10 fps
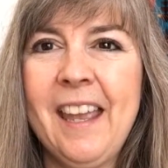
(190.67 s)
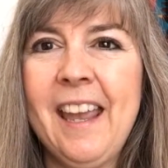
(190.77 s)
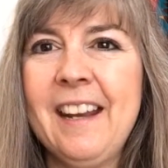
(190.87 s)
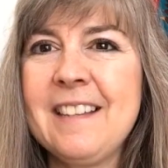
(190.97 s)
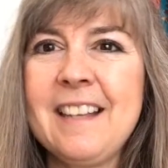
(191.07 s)

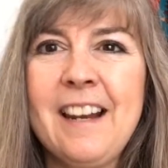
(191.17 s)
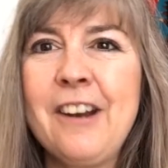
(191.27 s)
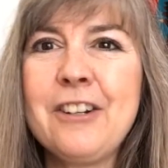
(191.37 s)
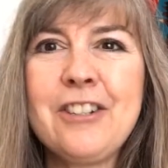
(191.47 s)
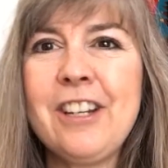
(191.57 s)
And it's that
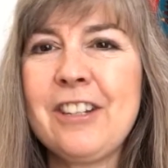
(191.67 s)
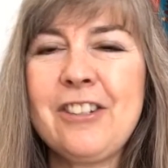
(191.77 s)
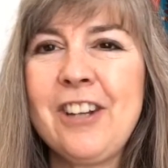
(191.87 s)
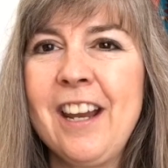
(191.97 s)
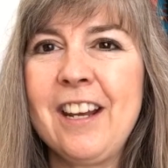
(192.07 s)
energy
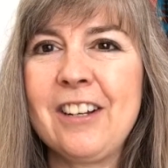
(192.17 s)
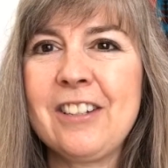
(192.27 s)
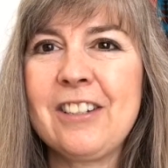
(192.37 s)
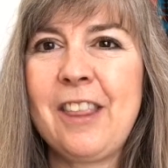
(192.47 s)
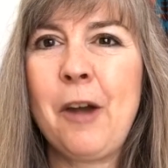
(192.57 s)
exchange
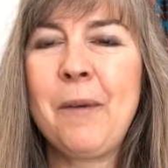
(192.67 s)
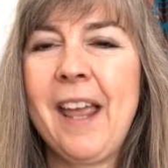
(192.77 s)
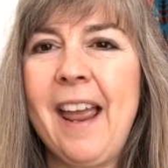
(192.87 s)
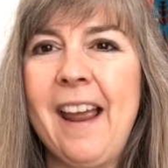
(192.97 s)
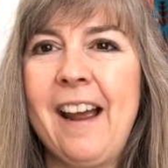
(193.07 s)
that we
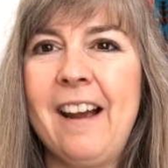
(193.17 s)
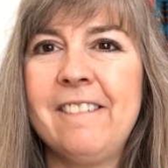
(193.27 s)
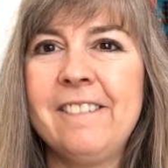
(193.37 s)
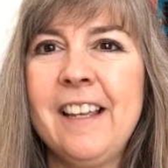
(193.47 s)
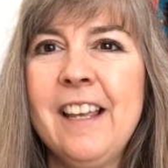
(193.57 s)
have.
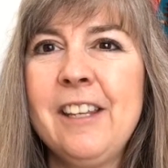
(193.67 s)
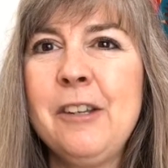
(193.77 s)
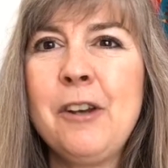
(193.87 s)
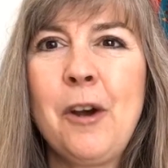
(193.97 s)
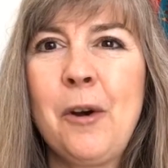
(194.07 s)

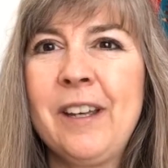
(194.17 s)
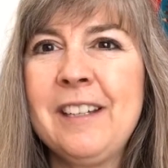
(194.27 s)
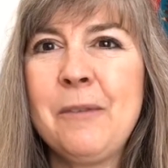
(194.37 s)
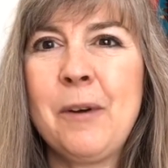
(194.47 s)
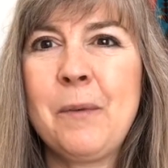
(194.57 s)
You know
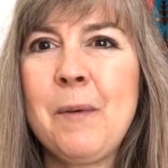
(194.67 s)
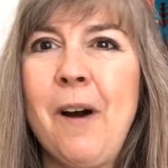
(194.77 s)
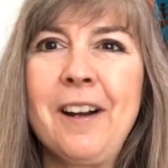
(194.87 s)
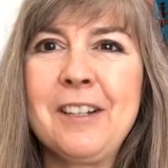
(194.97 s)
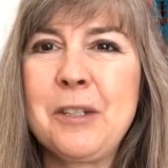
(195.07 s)
it when we
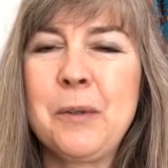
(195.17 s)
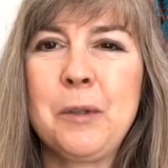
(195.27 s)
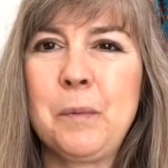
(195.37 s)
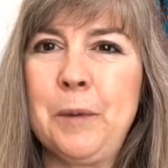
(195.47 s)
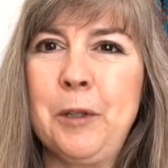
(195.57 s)
walk into a
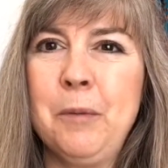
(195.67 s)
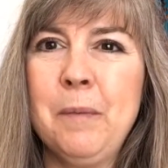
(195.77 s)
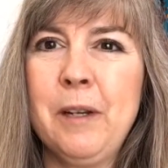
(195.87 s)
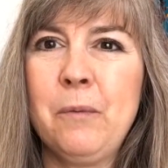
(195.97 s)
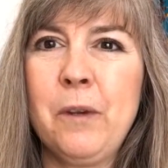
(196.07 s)
room
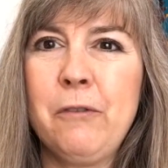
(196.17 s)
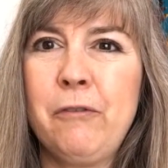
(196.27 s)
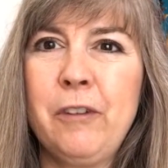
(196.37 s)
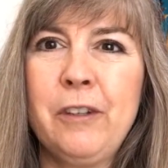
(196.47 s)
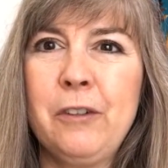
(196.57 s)
and we
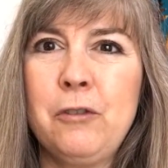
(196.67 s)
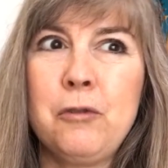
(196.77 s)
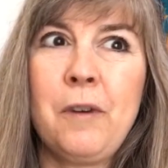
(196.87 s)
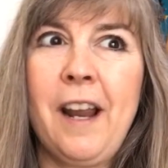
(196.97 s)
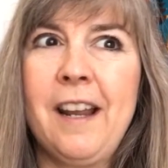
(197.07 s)
feel
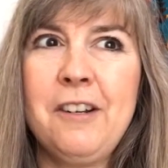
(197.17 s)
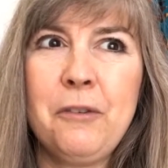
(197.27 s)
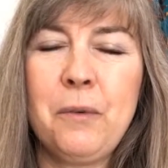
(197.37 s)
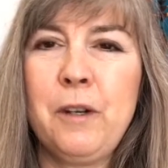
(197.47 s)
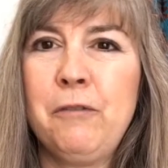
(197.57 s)
dread
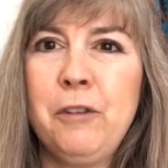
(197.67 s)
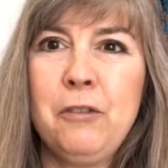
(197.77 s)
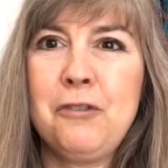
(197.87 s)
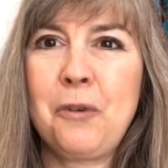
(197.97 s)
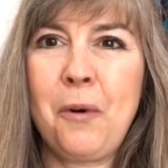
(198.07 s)
or we feel
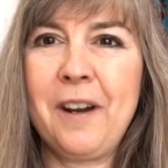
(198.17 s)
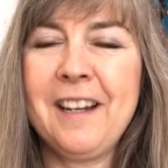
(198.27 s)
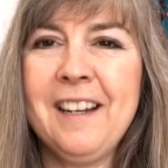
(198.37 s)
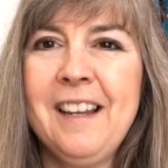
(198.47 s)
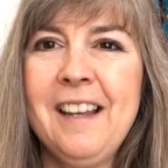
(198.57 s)

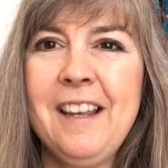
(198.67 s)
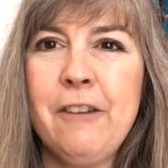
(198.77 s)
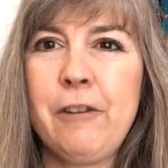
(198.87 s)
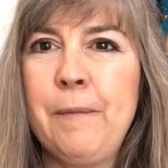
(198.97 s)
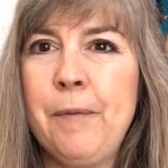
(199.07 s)
joy
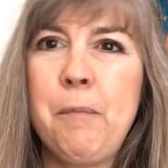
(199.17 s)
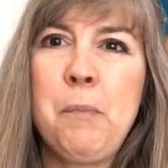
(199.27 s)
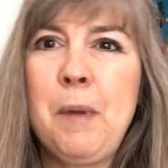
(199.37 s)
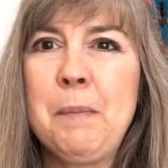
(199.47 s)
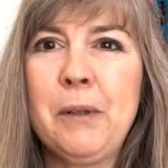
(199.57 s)
from the
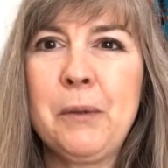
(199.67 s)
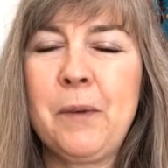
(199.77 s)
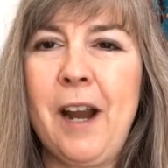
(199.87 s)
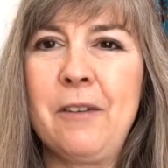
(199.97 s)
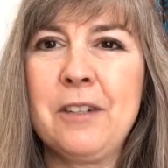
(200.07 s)
people
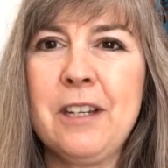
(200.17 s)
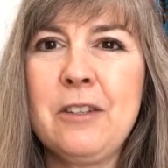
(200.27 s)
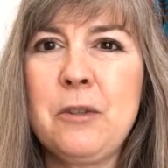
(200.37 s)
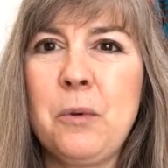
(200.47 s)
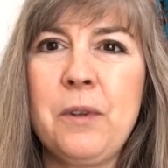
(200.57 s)
around
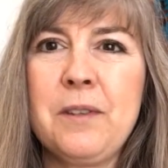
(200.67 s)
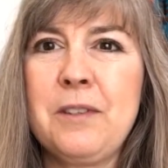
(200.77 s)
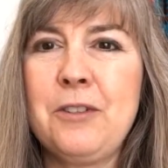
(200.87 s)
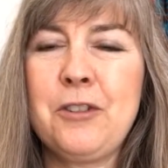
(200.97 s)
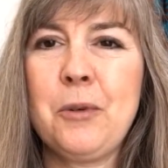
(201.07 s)
us or the
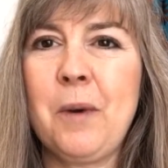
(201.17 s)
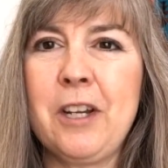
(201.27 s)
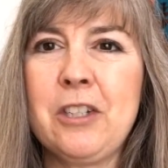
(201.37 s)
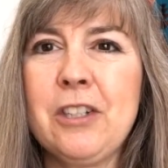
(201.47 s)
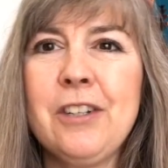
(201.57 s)

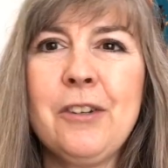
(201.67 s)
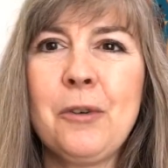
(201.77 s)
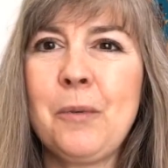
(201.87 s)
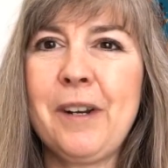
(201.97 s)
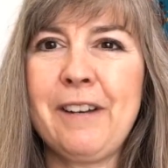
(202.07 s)
situation
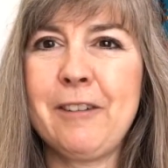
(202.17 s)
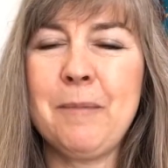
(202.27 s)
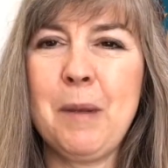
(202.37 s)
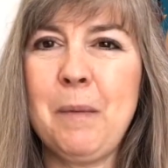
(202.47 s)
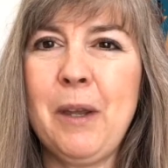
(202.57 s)
or whatever
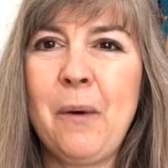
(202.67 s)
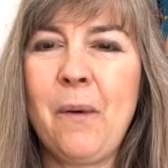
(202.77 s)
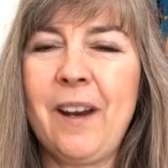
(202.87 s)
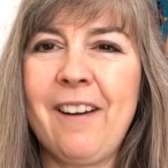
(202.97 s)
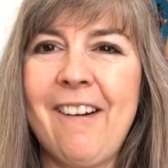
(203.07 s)
may be
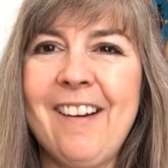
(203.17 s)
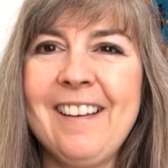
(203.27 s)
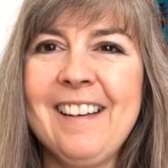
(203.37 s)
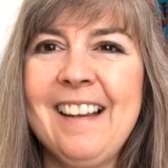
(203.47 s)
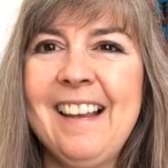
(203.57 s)
going on.